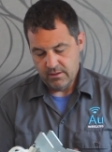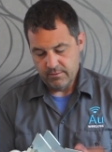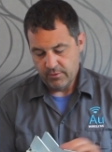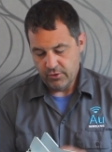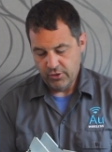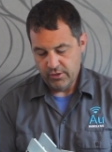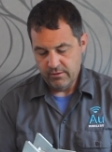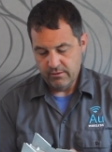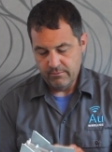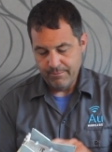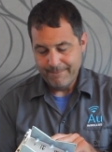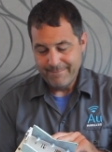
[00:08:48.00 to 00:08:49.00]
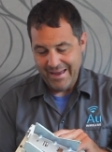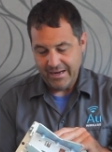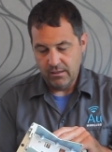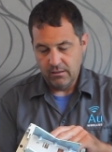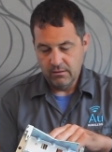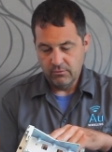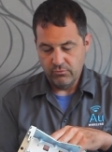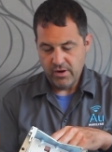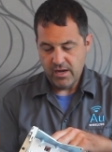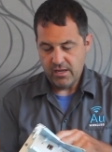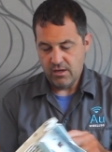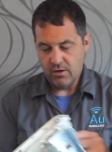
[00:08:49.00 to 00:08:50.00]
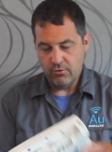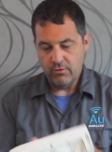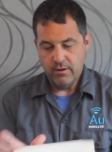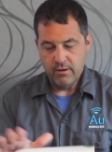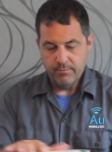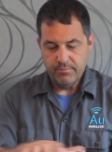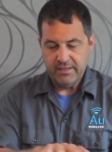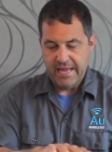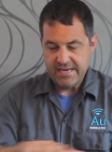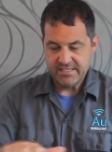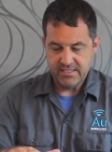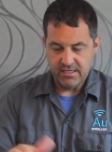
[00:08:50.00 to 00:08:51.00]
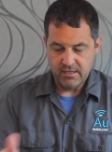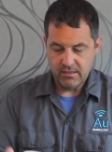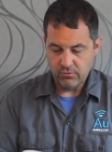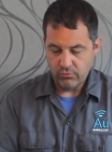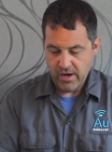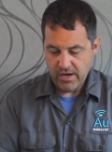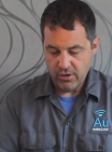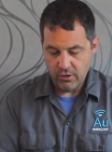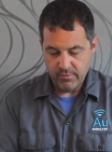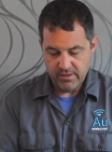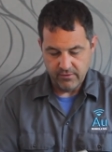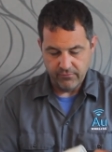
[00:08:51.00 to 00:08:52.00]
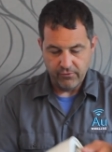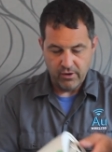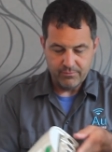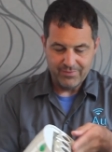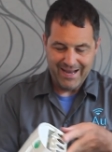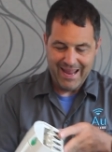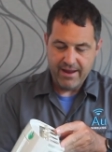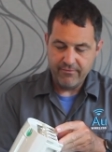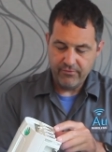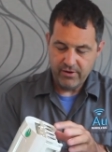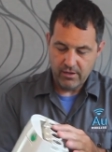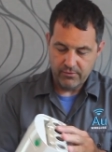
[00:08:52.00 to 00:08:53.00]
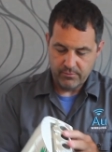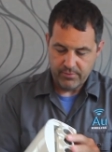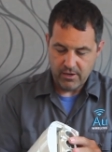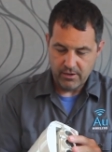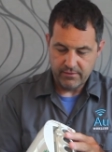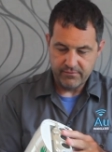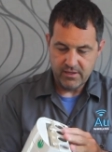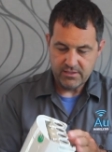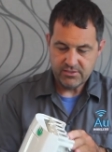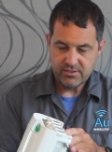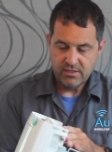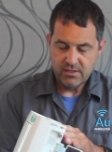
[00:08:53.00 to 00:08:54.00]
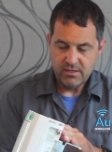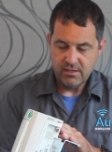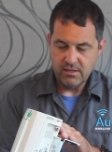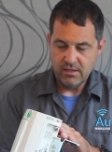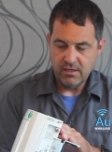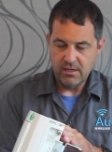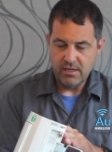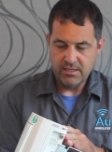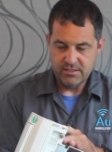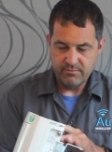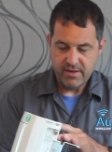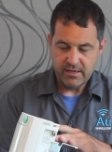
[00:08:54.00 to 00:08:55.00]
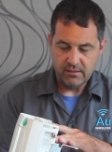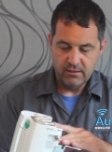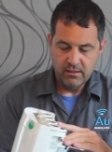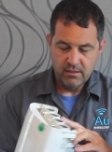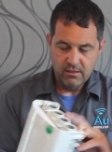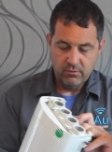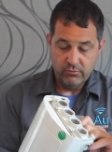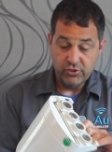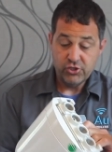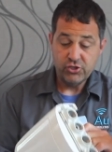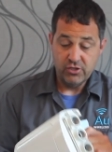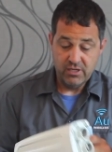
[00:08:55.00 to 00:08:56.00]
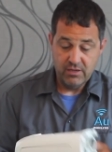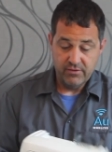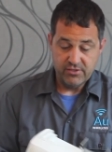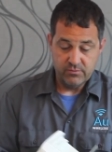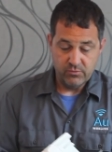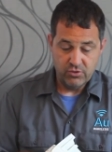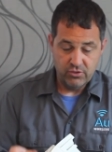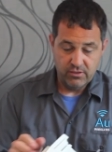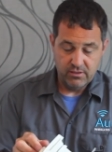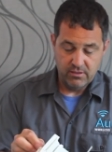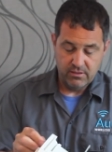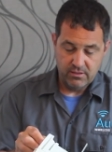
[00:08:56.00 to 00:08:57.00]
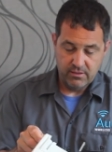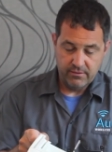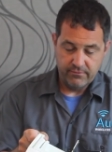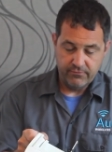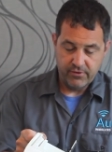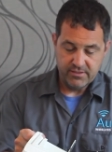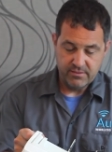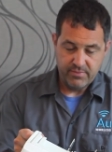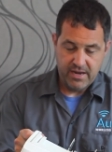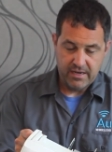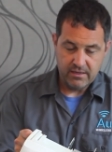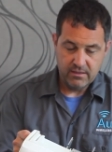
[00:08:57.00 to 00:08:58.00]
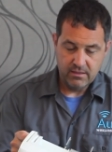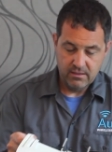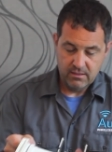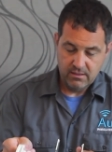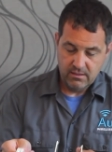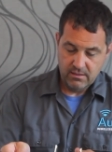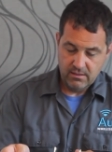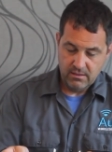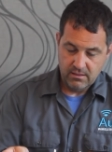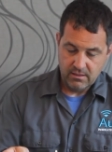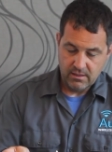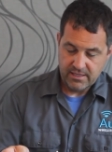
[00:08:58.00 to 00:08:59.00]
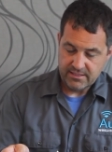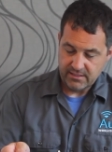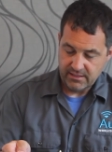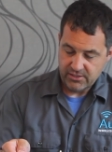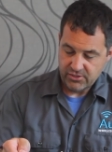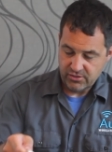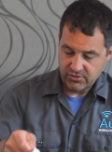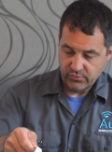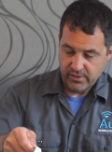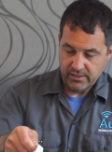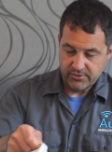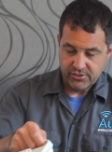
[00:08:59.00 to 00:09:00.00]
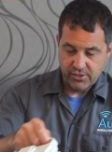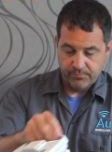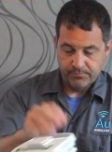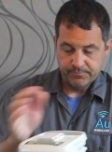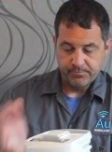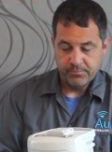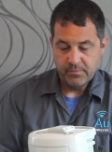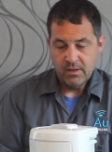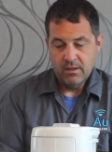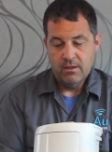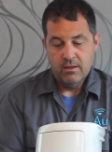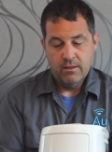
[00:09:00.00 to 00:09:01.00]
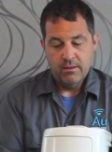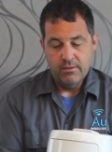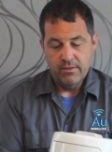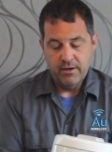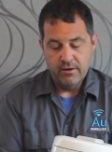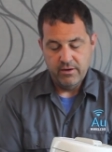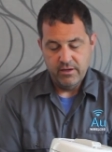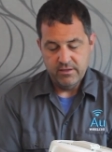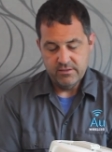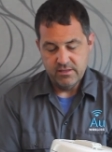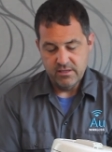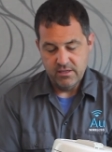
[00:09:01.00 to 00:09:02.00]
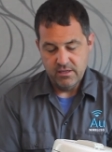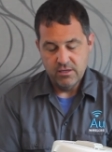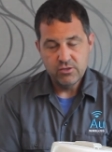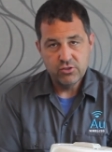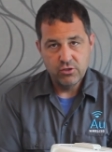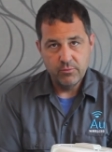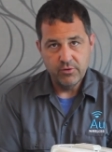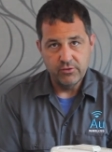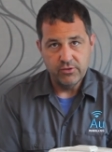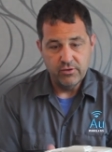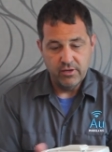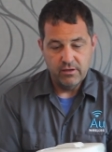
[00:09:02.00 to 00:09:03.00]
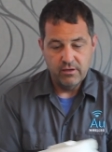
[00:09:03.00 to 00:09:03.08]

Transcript: Good metal radio, plastic radome in the front, but every other part of this is metal, which should give it some good front to back isolation as well. So there is the terminal unit